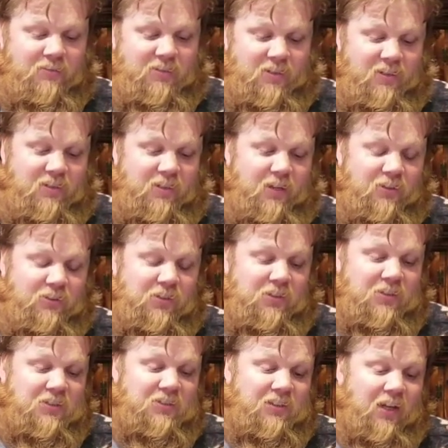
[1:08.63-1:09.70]
details
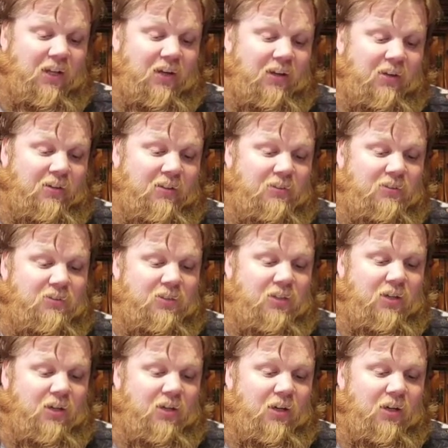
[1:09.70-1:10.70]
on the sides,